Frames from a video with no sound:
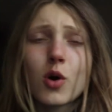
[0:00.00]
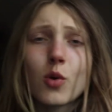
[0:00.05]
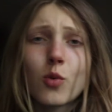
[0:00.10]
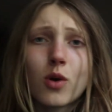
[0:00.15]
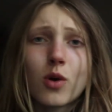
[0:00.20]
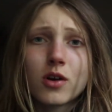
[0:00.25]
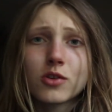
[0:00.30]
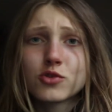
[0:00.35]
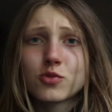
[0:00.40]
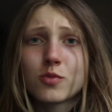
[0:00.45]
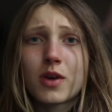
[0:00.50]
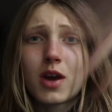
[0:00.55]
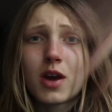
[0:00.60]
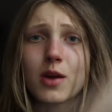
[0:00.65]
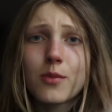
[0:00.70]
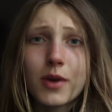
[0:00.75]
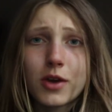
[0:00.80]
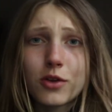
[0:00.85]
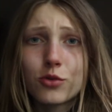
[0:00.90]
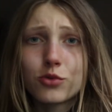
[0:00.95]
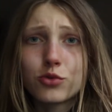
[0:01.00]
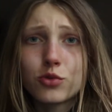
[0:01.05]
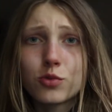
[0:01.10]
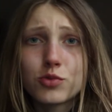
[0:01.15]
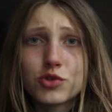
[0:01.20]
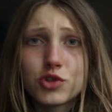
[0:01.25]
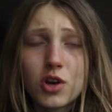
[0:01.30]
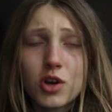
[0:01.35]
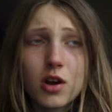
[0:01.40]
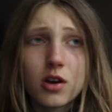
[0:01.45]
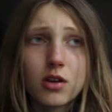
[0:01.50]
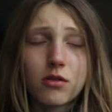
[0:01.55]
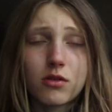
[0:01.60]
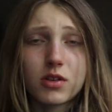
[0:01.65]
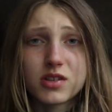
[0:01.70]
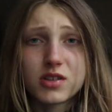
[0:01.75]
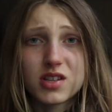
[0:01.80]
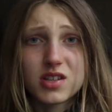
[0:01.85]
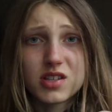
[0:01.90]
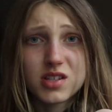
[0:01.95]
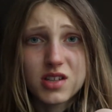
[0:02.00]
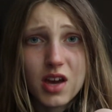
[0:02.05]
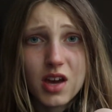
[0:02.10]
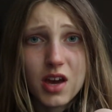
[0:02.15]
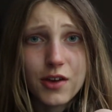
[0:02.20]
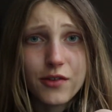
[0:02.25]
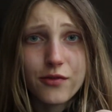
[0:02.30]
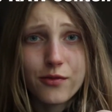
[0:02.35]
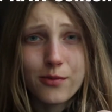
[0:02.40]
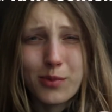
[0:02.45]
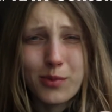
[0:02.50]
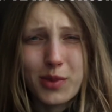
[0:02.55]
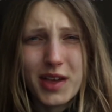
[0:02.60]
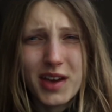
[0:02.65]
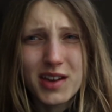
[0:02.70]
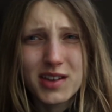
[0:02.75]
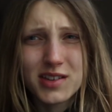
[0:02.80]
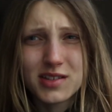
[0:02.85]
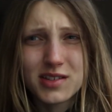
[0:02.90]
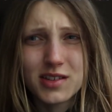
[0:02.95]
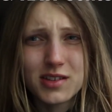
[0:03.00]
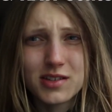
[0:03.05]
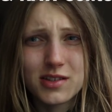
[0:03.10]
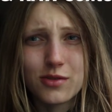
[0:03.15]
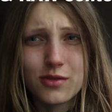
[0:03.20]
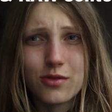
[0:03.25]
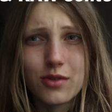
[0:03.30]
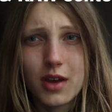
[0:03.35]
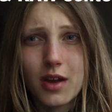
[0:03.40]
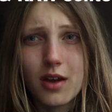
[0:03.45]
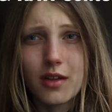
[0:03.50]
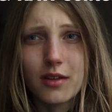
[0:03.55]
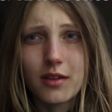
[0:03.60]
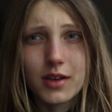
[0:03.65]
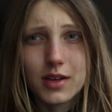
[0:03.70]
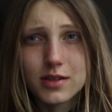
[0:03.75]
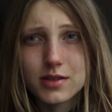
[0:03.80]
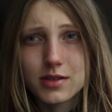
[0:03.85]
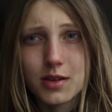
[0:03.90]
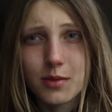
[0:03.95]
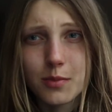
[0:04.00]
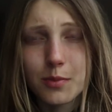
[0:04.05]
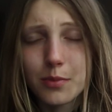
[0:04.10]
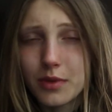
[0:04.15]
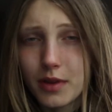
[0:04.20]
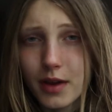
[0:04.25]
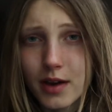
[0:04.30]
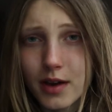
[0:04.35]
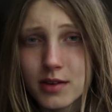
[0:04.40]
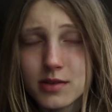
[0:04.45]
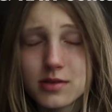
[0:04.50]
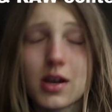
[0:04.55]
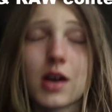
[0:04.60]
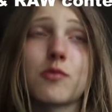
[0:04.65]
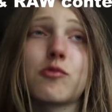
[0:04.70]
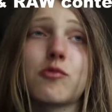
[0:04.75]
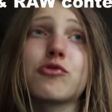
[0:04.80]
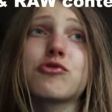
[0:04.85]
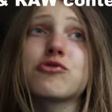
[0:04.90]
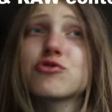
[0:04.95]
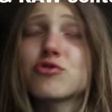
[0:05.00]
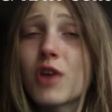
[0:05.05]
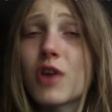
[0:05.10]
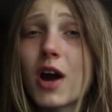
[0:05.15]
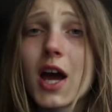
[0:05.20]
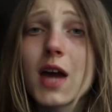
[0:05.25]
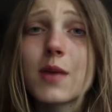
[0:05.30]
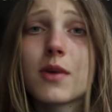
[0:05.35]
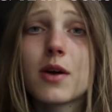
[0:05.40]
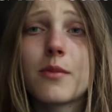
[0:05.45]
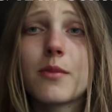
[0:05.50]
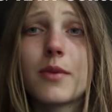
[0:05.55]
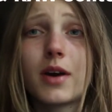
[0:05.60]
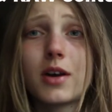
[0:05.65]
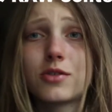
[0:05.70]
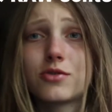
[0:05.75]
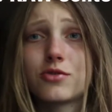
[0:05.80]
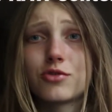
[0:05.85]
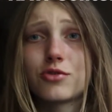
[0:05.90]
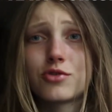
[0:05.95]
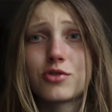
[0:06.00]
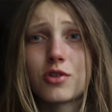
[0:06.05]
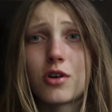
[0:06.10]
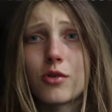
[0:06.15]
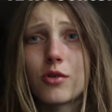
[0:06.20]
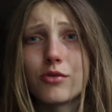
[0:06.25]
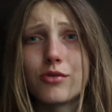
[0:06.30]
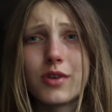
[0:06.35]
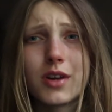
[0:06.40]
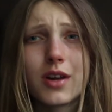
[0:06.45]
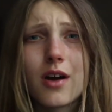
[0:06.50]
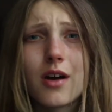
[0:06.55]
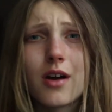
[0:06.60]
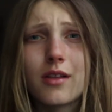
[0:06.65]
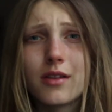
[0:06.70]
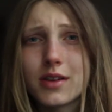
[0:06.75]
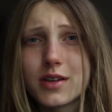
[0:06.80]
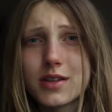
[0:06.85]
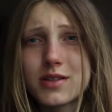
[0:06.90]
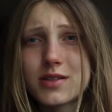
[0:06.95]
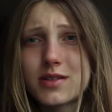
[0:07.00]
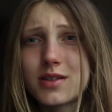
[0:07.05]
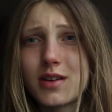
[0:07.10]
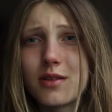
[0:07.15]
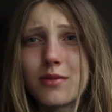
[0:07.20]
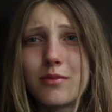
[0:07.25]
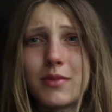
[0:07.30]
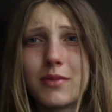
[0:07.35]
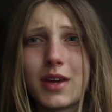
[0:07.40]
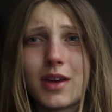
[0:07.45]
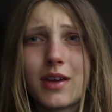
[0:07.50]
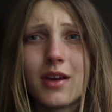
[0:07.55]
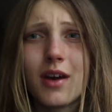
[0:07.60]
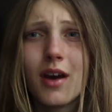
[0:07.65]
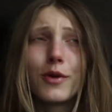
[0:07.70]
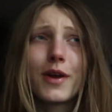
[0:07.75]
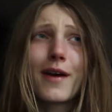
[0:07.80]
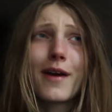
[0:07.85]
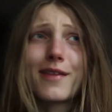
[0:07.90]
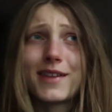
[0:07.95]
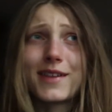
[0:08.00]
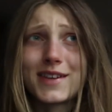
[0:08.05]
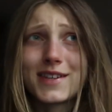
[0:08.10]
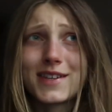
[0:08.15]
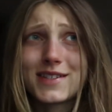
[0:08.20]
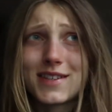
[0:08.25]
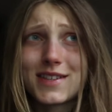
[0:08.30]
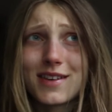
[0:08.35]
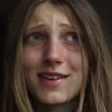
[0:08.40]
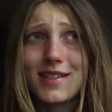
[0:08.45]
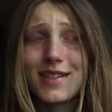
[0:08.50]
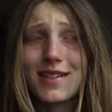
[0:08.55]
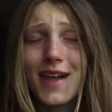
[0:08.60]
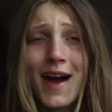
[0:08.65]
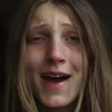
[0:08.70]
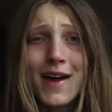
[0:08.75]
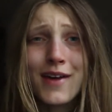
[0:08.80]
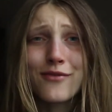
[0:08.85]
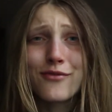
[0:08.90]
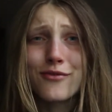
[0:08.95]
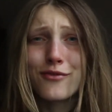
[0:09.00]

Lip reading: I want to make my YouTube channel as a safe place, as a realistic place. I will try my best to show realistic me, realistic life,